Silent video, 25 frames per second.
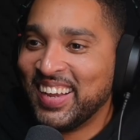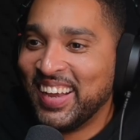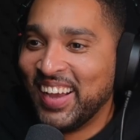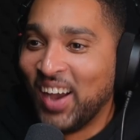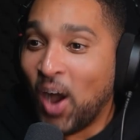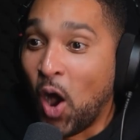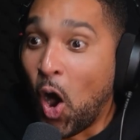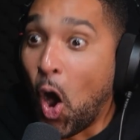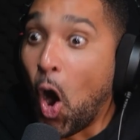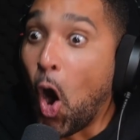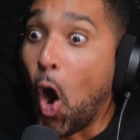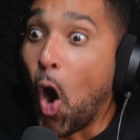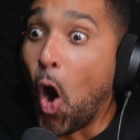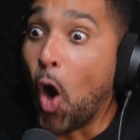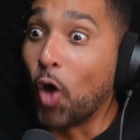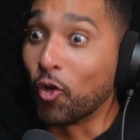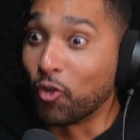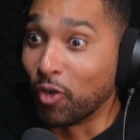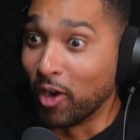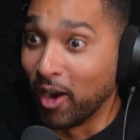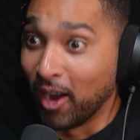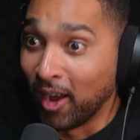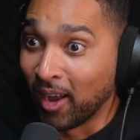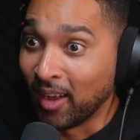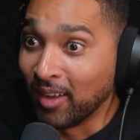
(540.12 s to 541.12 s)

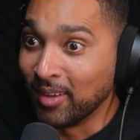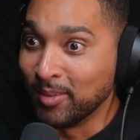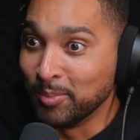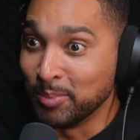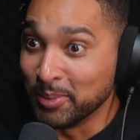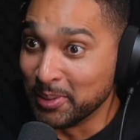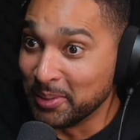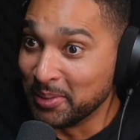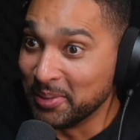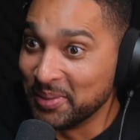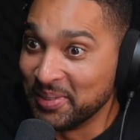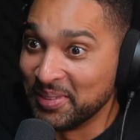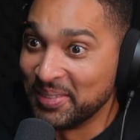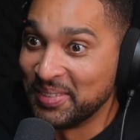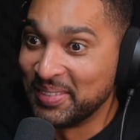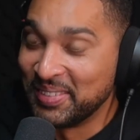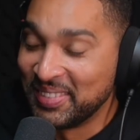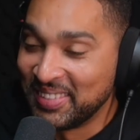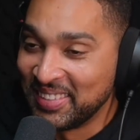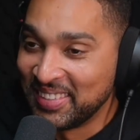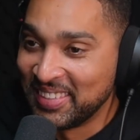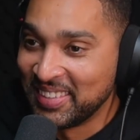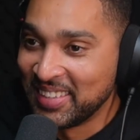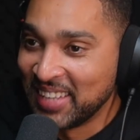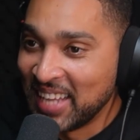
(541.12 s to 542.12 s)
horrible.
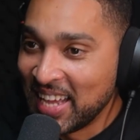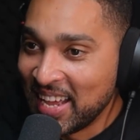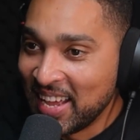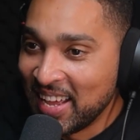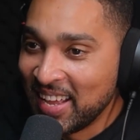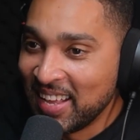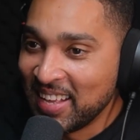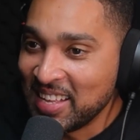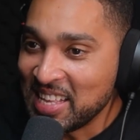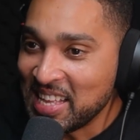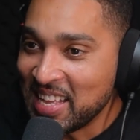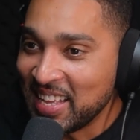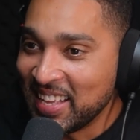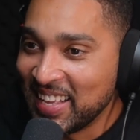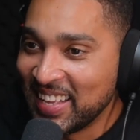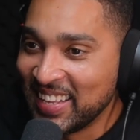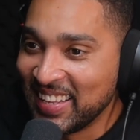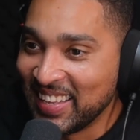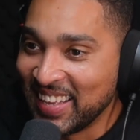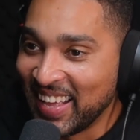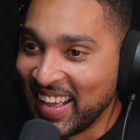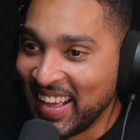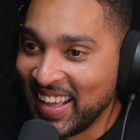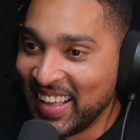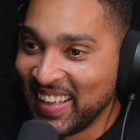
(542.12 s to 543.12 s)

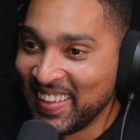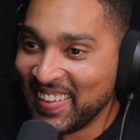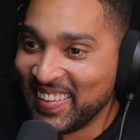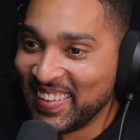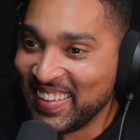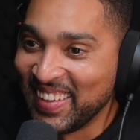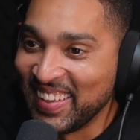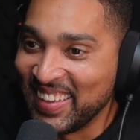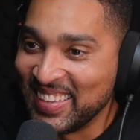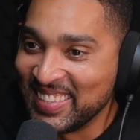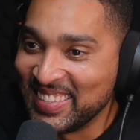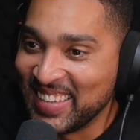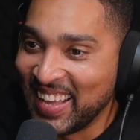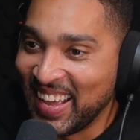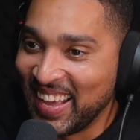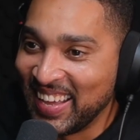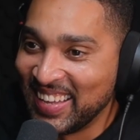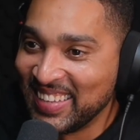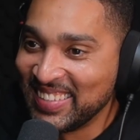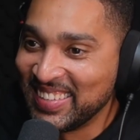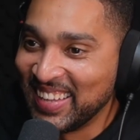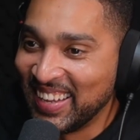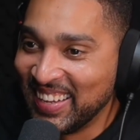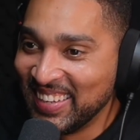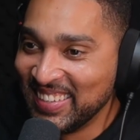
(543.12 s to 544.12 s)
Yeah? Is that
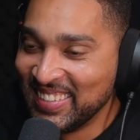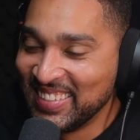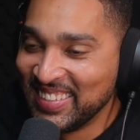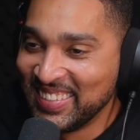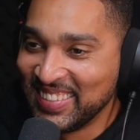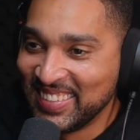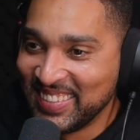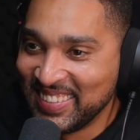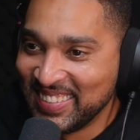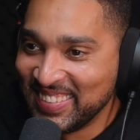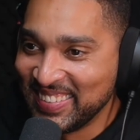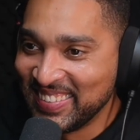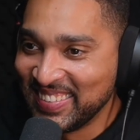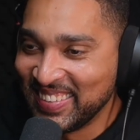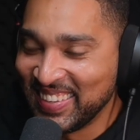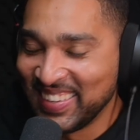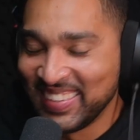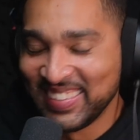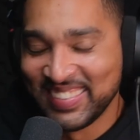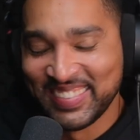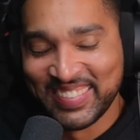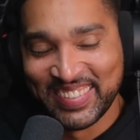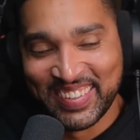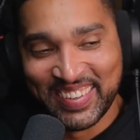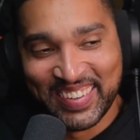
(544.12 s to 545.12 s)
no?
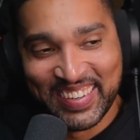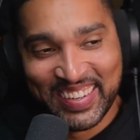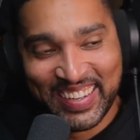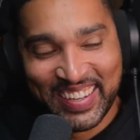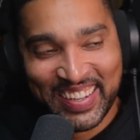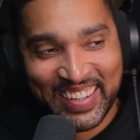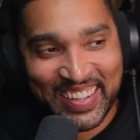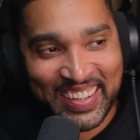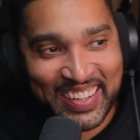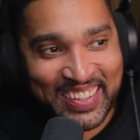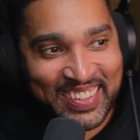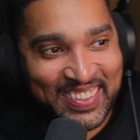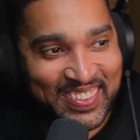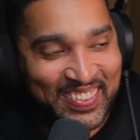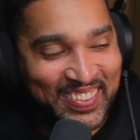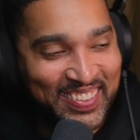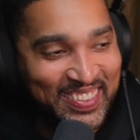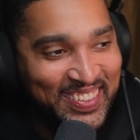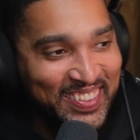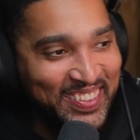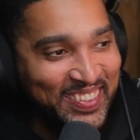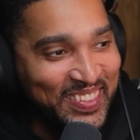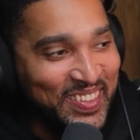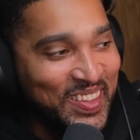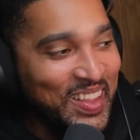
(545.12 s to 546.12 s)
No, sorry. Yeah,
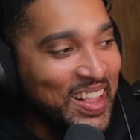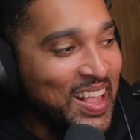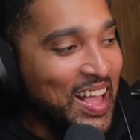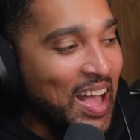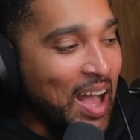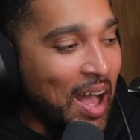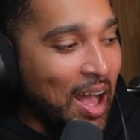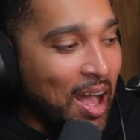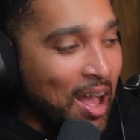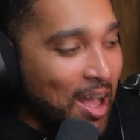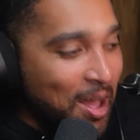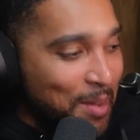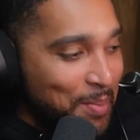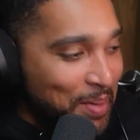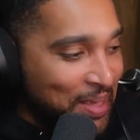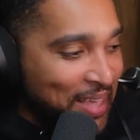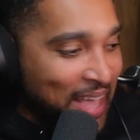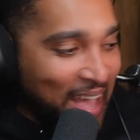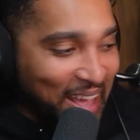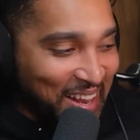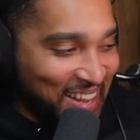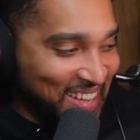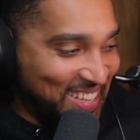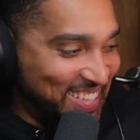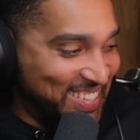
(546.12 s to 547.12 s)
cool. But
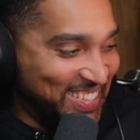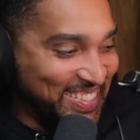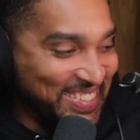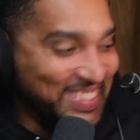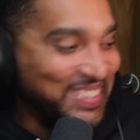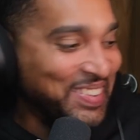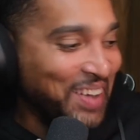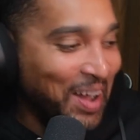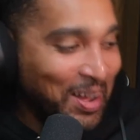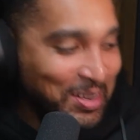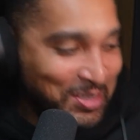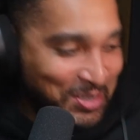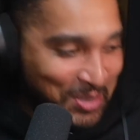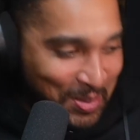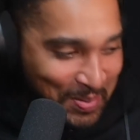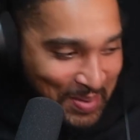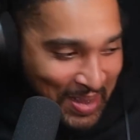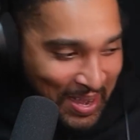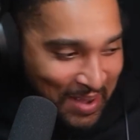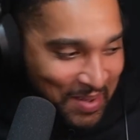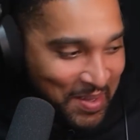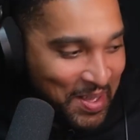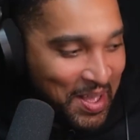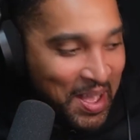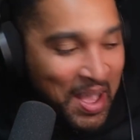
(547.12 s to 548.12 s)
yeah, I'll stop
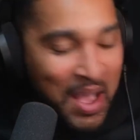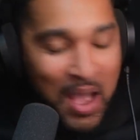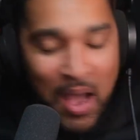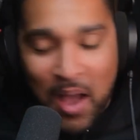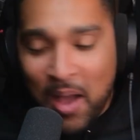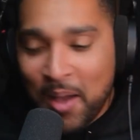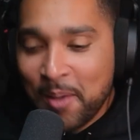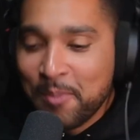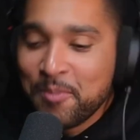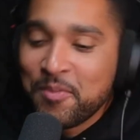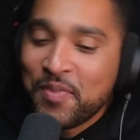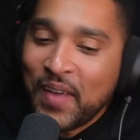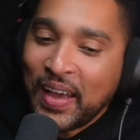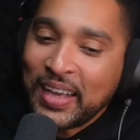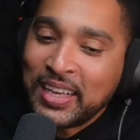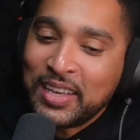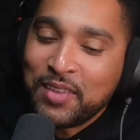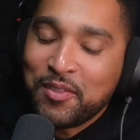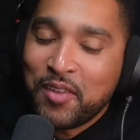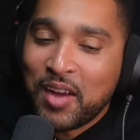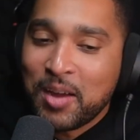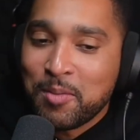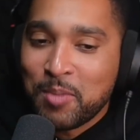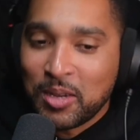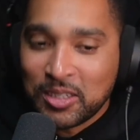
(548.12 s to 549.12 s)
now. Thank you
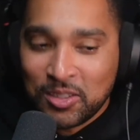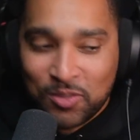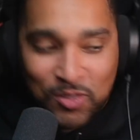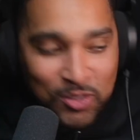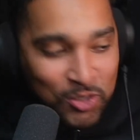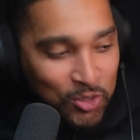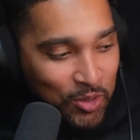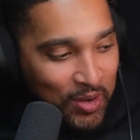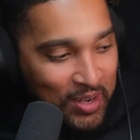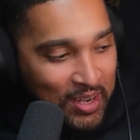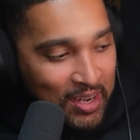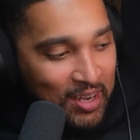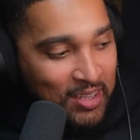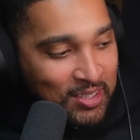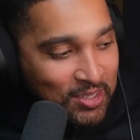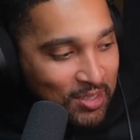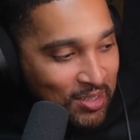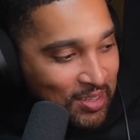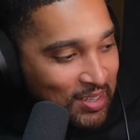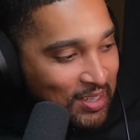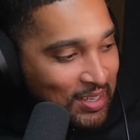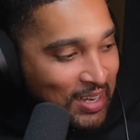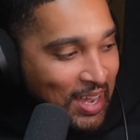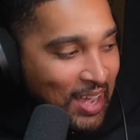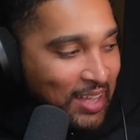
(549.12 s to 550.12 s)
very much for joining us
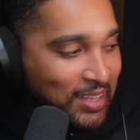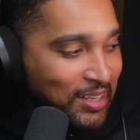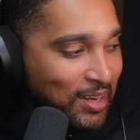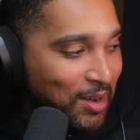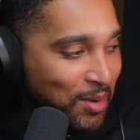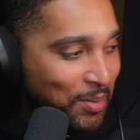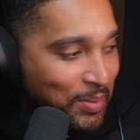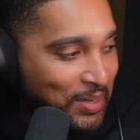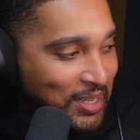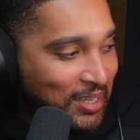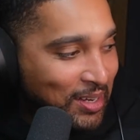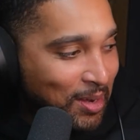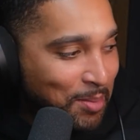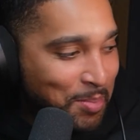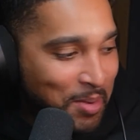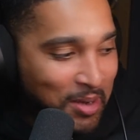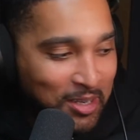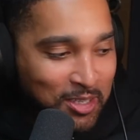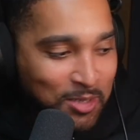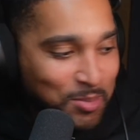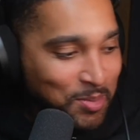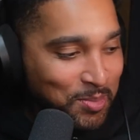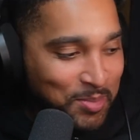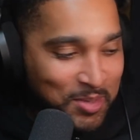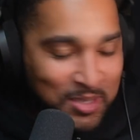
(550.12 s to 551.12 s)
on. Now, you know, we need our
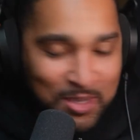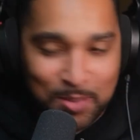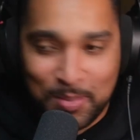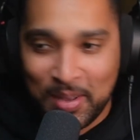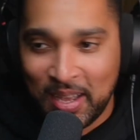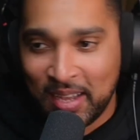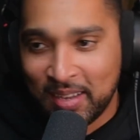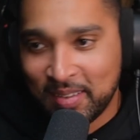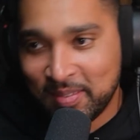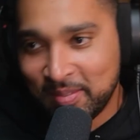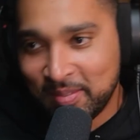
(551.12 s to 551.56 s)
punishment music back.